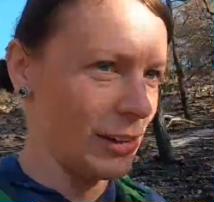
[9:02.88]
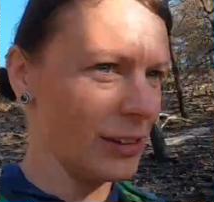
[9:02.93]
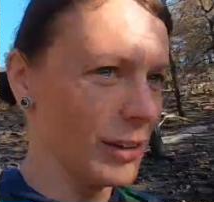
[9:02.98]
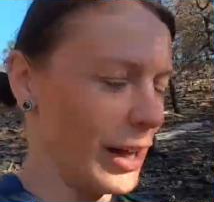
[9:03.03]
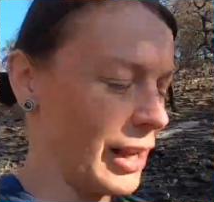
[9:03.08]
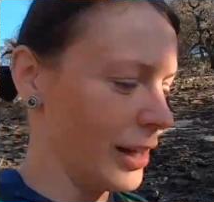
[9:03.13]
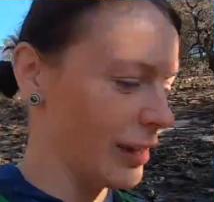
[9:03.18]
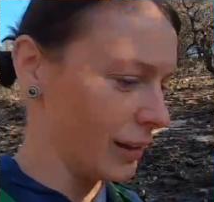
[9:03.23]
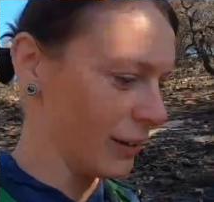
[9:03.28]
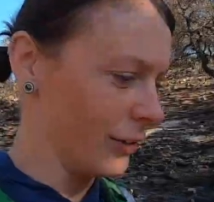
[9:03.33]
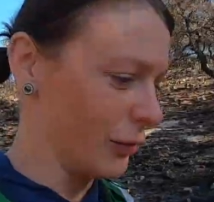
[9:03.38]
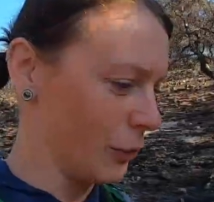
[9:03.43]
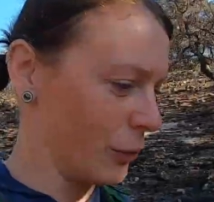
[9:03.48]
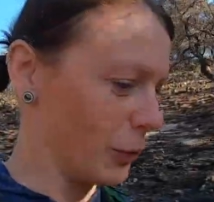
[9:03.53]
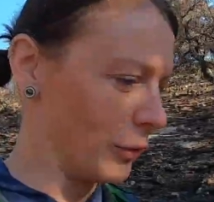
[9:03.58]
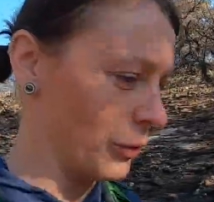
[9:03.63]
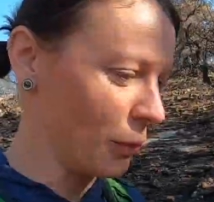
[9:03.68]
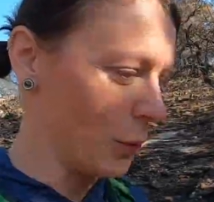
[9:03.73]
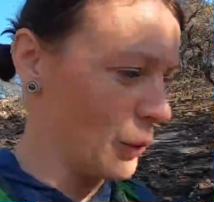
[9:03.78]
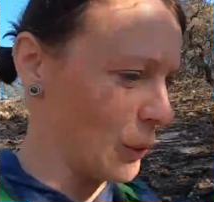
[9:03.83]
day, and this
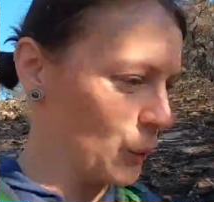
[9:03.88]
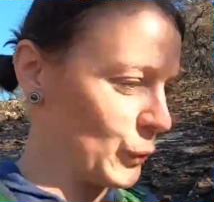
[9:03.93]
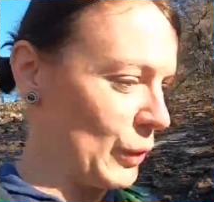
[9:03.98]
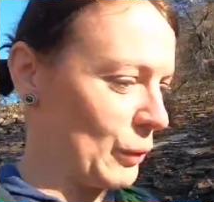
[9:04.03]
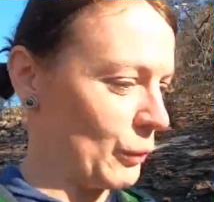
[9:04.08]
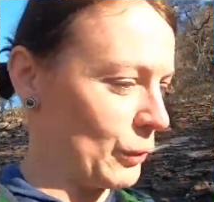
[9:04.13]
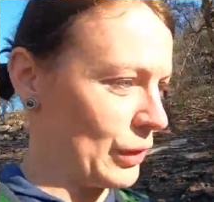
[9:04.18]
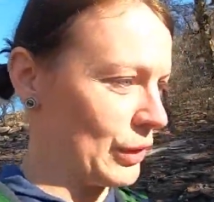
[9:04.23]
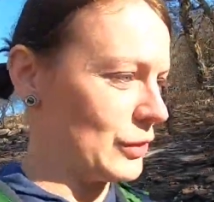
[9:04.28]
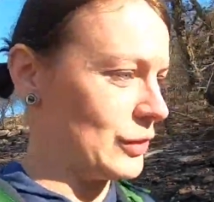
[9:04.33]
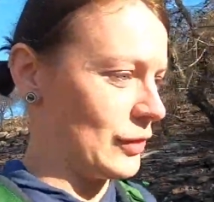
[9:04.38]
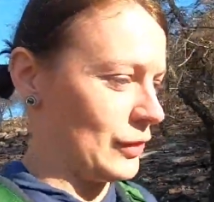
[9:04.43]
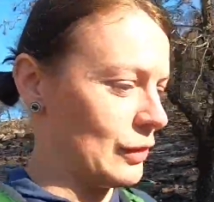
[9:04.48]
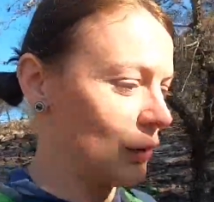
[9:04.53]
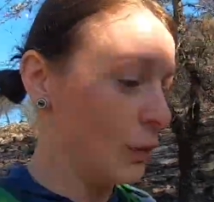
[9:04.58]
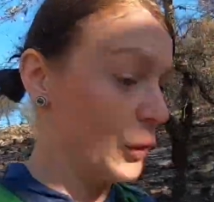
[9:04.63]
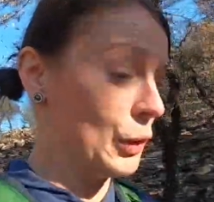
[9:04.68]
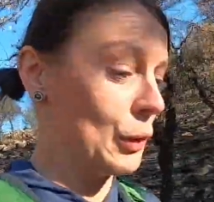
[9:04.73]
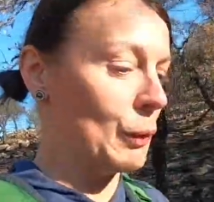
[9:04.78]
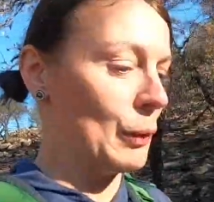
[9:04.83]
was the one we wanted to do.
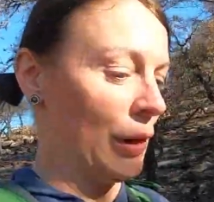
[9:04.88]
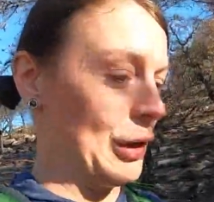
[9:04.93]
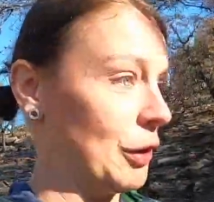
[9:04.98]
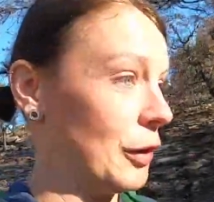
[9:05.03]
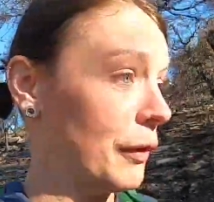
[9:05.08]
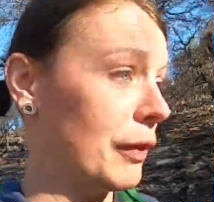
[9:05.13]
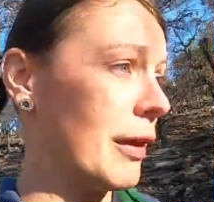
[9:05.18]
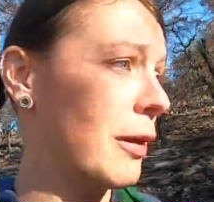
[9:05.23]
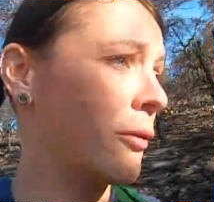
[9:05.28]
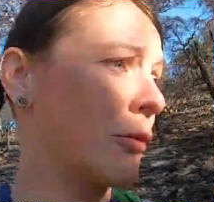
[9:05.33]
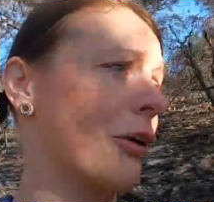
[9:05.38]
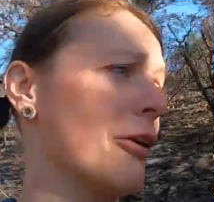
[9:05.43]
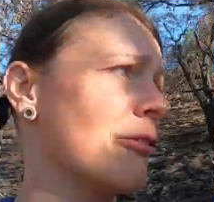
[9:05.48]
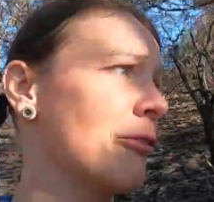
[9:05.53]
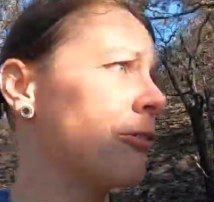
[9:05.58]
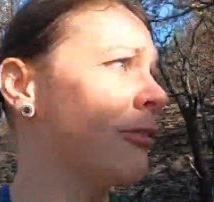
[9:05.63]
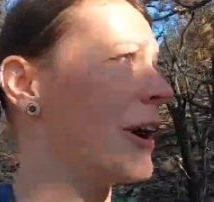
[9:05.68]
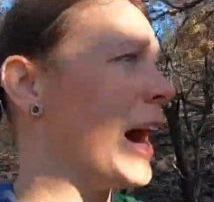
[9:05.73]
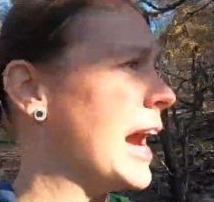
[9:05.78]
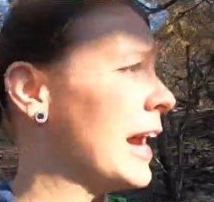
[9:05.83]
And then we heard they were on
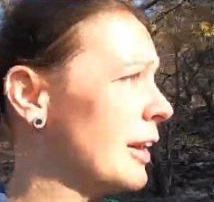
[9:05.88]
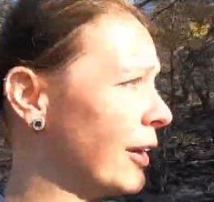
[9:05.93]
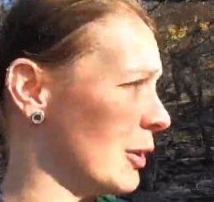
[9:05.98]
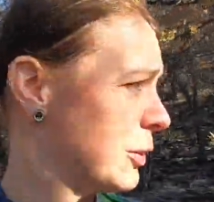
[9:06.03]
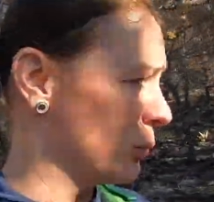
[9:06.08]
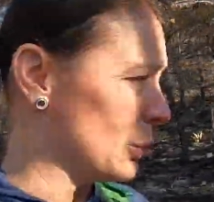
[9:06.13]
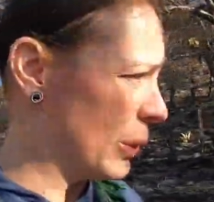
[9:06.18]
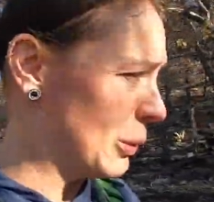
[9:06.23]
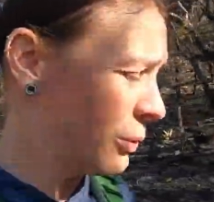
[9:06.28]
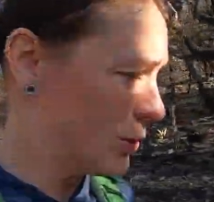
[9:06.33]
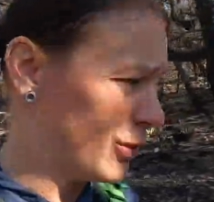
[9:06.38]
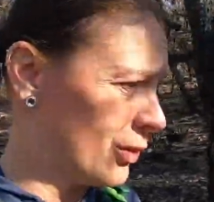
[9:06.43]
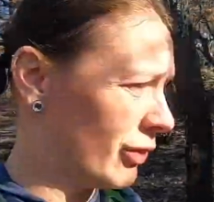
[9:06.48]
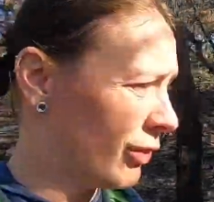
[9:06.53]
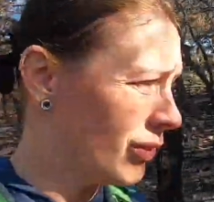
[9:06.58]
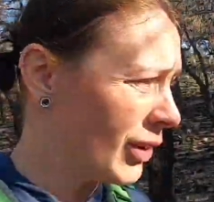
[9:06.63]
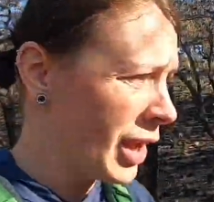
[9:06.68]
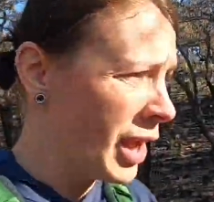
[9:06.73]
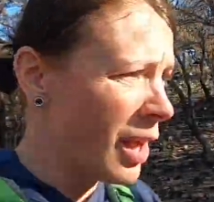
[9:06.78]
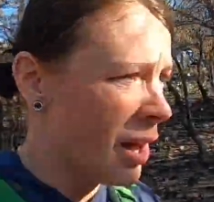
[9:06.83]
fire, and we were
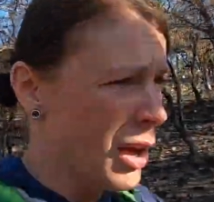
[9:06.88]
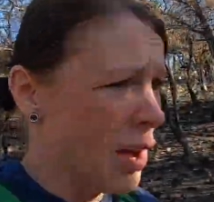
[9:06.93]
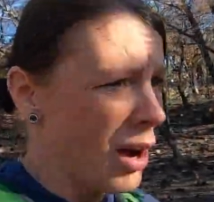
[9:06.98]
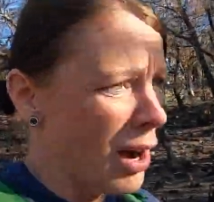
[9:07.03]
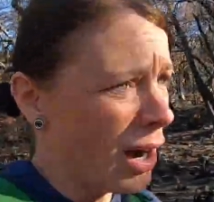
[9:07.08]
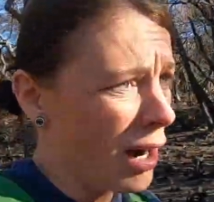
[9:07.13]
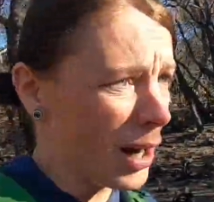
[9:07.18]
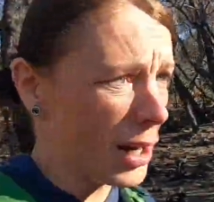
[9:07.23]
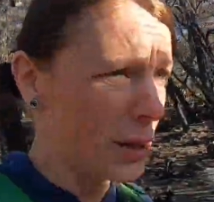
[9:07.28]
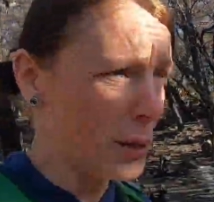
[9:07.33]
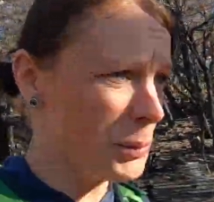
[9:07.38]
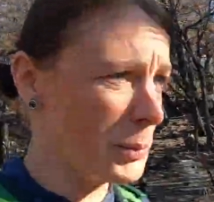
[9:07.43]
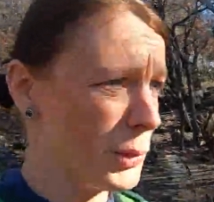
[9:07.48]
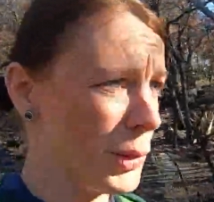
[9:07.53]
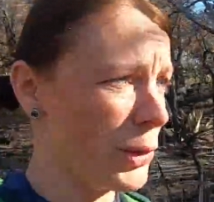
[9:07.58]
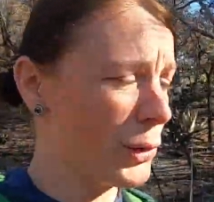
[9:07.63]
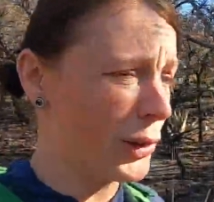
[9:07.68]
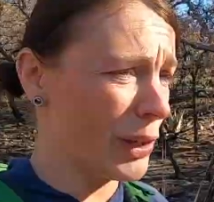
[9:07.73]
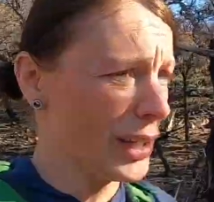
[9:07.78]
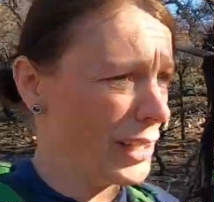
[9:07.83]
just
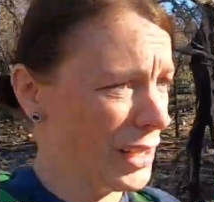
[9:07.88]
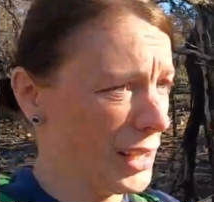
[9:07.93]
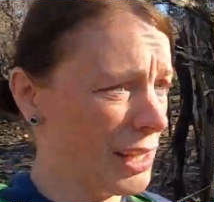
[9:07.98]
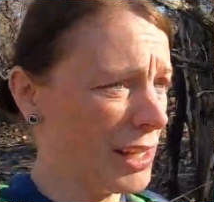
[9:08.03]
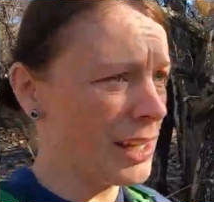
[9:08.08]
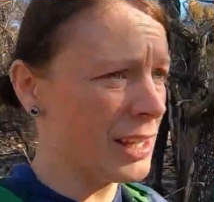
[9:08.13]
heartbroken.